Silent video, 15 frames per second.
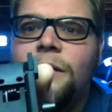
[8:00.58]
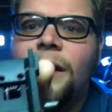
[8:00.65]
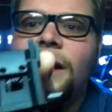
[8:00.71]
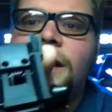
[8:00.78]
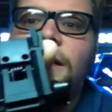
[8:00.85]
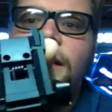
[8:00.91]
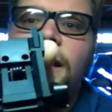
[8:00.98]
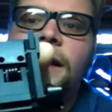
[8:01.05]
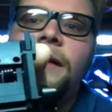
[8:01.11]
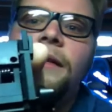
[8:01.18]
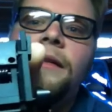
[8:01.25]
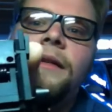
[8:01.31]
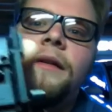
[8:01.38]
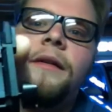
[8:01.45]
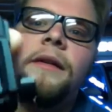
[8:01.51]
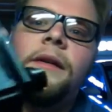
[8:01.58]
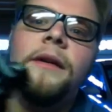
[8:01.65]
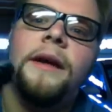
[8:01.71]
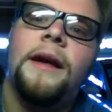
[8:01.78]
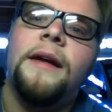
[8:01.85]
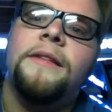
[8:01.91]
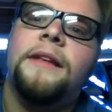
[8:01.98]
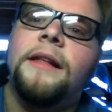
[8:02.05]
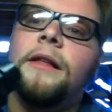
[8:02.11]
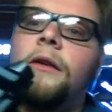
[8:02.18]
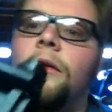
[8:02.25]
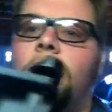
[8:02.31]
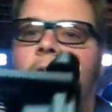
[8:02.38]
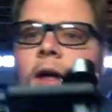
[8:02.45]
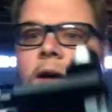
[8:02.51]
right in there, has that
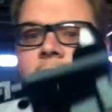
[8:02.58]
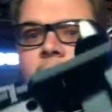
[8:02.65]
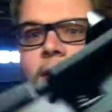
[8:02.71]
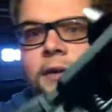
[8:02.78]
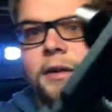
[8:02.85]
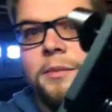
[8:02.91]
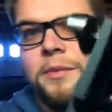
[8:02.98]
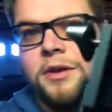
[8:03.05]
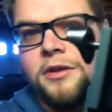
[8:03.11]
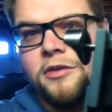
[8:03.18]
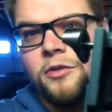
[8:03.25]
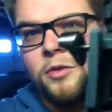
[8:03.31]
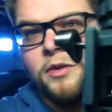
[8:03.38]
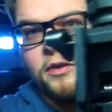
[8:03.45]
little locking. Let me do it